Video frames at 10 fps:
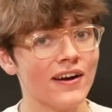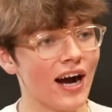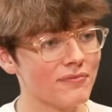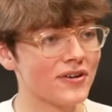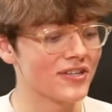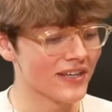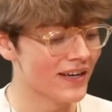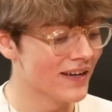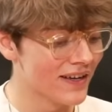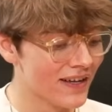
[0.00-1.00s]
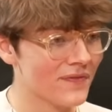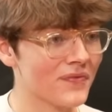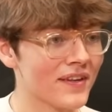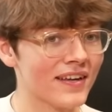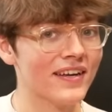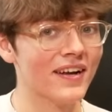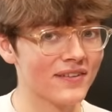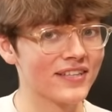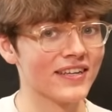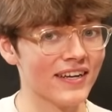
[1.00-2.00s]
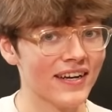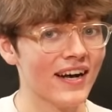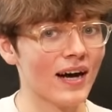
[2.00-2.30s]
I'm just gonna. You're I'm just pissed. gonna.